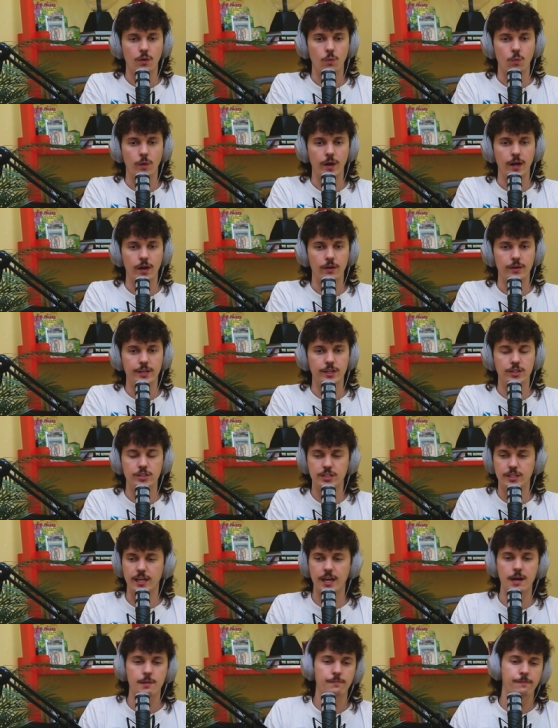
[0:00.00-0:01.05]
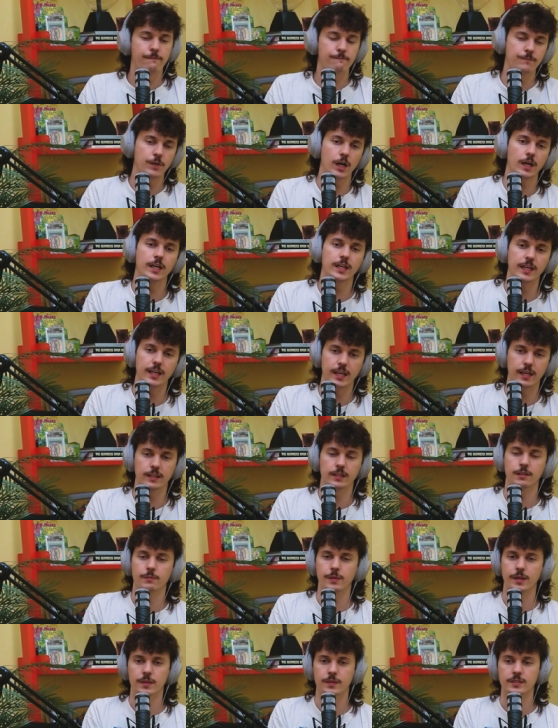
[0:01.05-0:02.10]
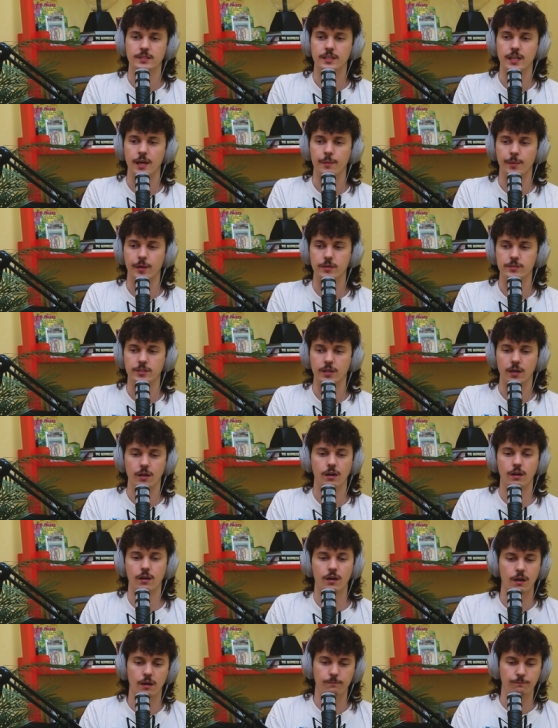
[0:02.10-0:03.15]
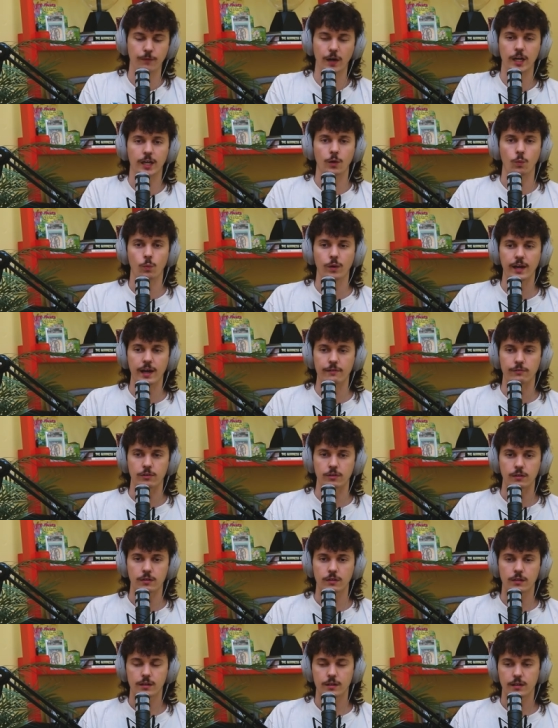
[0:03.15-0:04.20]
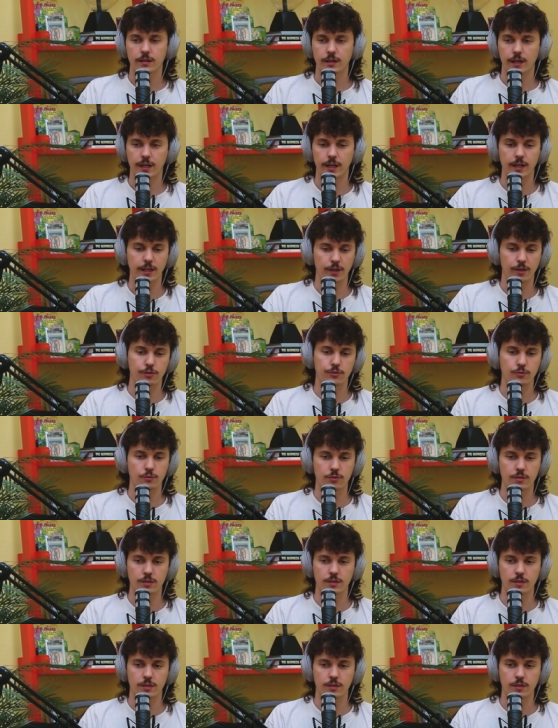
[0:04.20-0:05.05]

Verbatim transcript: where he just kept fucking killing me in this game. And I was like, ah, fuck it, whatever. And I, like, threw